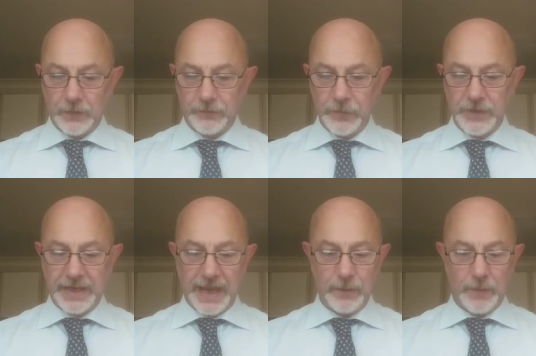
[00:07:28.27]
through the
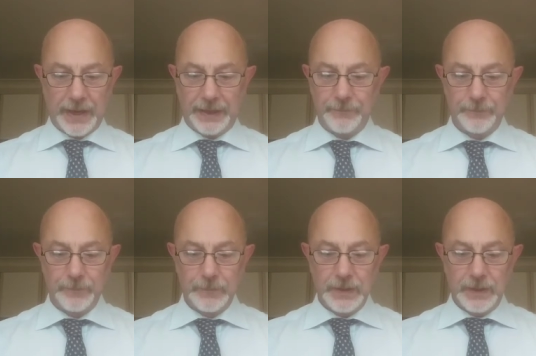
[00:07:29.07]
gateway
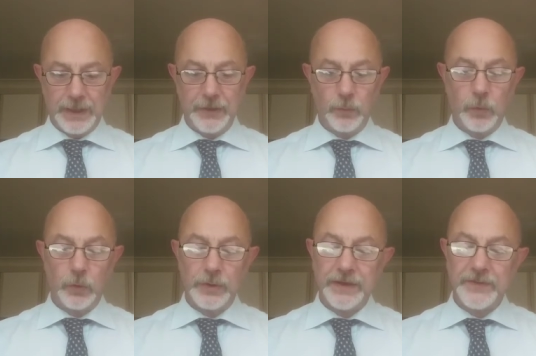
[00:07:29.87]
in the
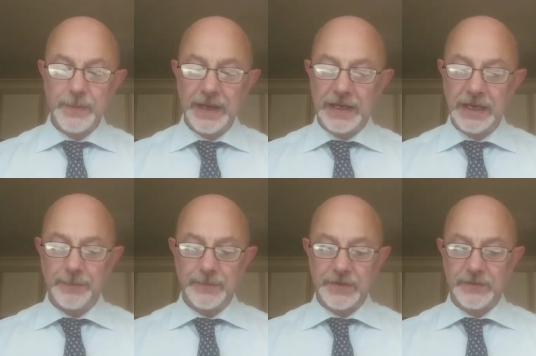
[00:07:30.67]
wall gives me a
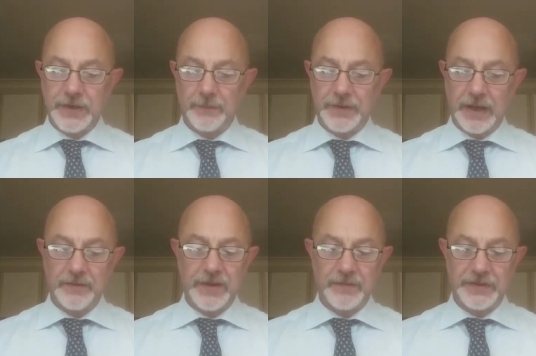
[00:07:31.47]
glimpse of something
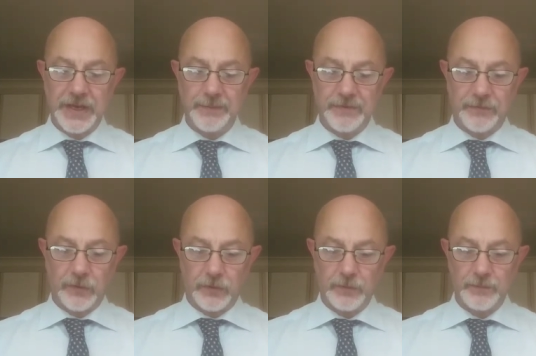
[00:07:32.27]
I've never seen
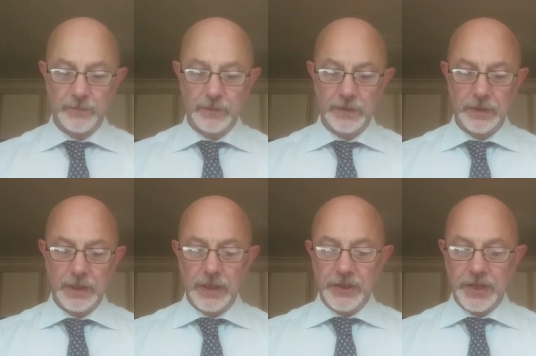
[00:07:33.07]
before.
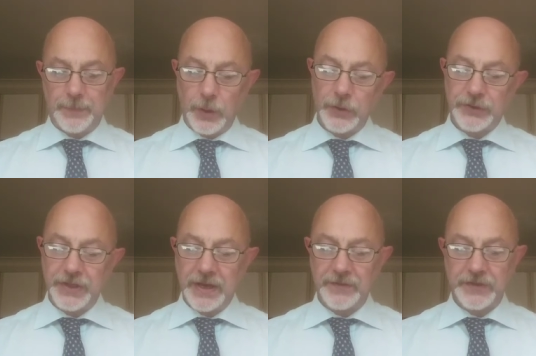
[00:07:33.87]
The approach
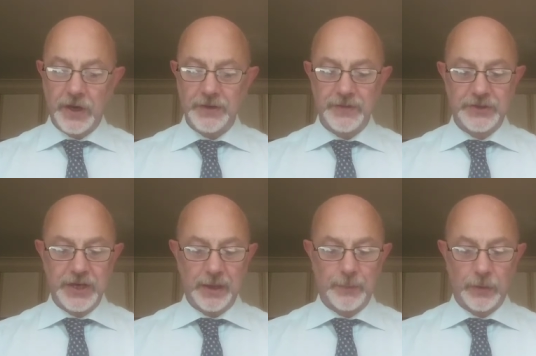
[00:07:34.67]
to the other side of the
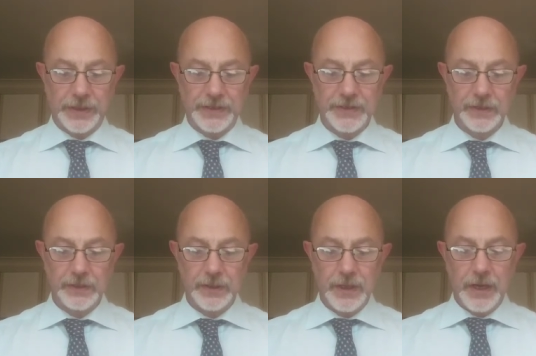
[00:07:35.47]
checkpoint,
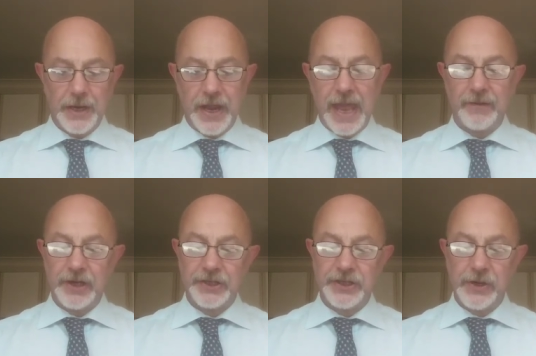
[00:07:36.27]
an
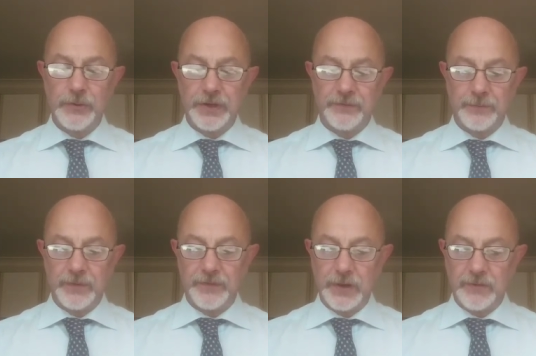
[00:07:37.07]
area shielded
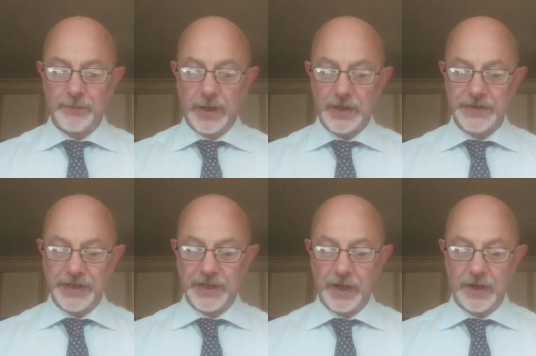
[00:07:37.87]
from the view of
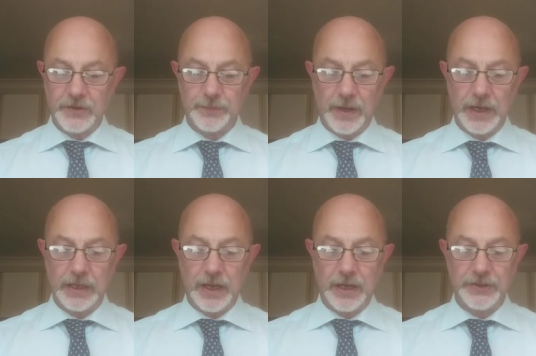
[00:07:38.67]
passing cars by a
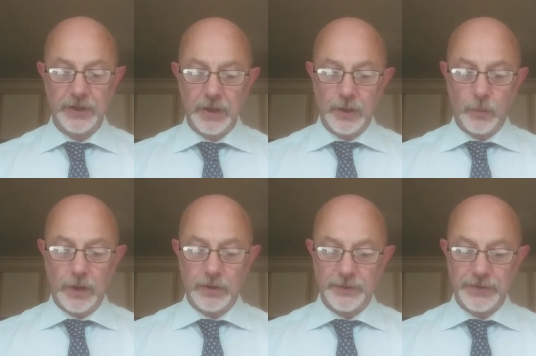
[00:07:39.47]
large
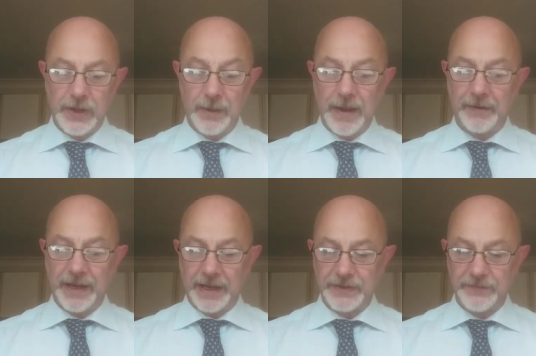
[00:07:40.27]
welcome to
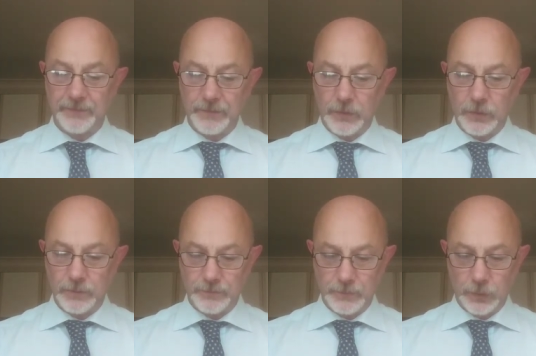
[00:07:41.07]
Amarias
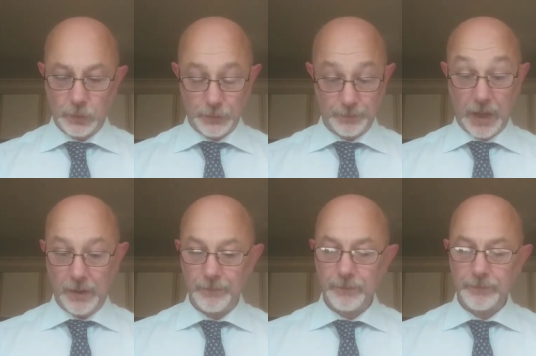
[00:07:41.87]
hoard,
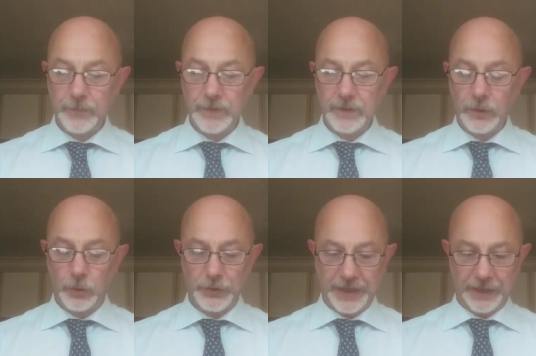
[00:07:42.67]
but
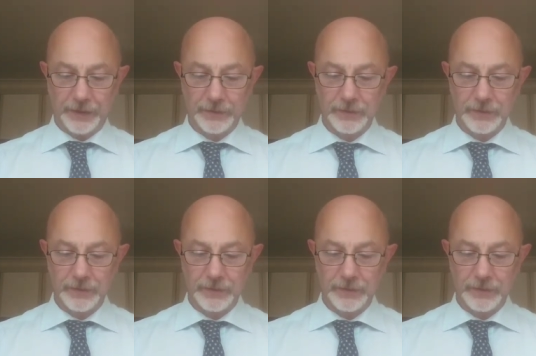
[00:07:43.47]
hoarding.